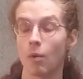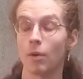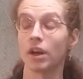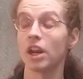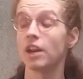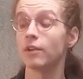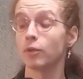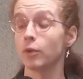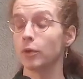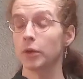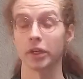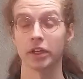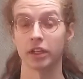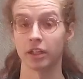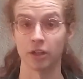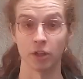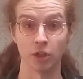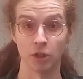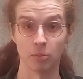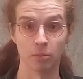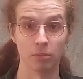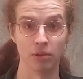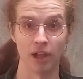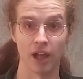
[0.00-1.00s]
whatever it
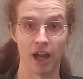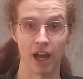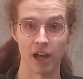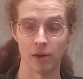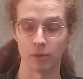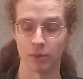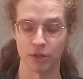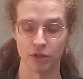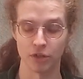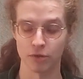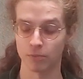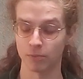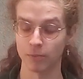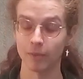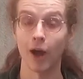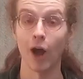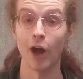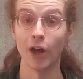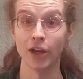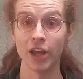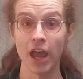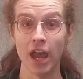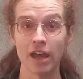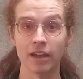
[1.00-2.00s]
could imply, which,
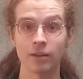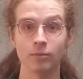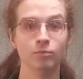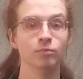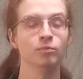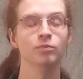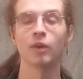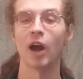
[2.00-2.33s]
again,